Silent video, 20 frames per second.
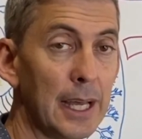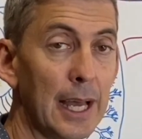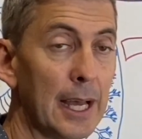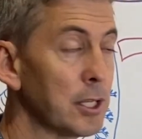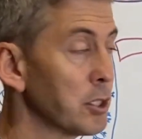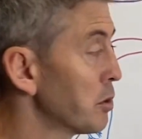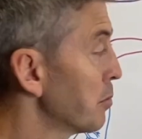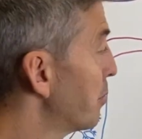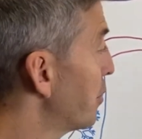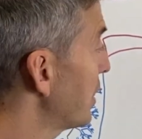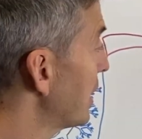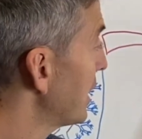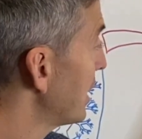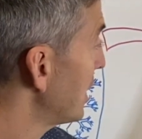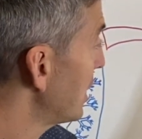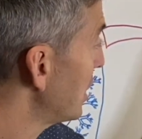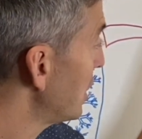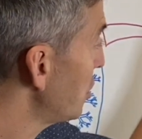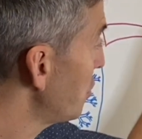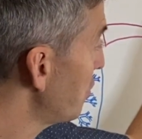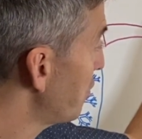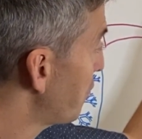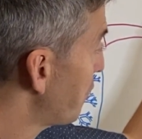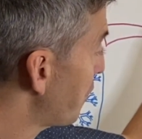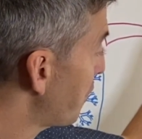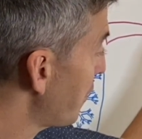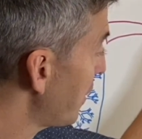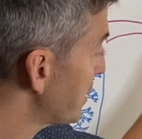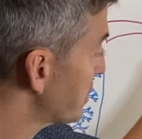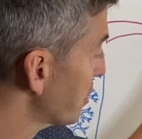and to bring new
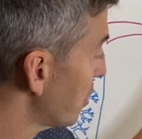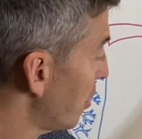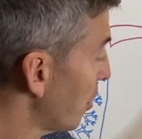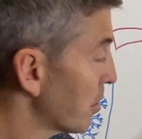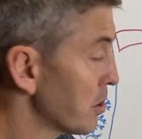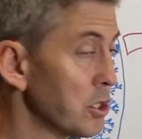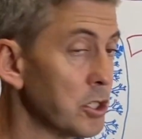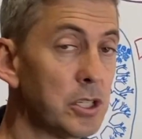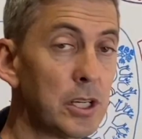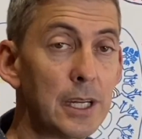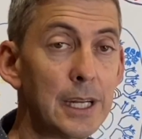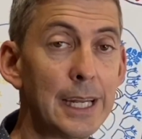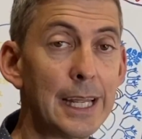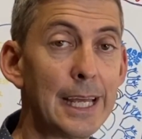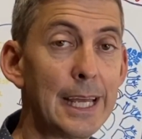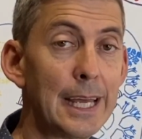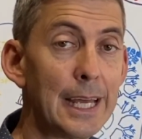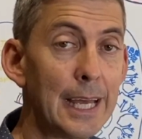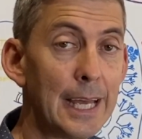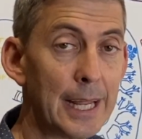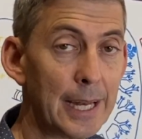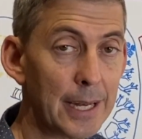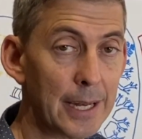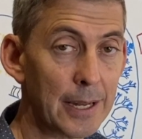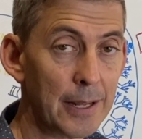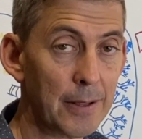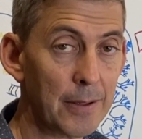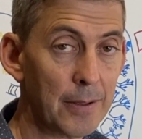fresh oxygen in.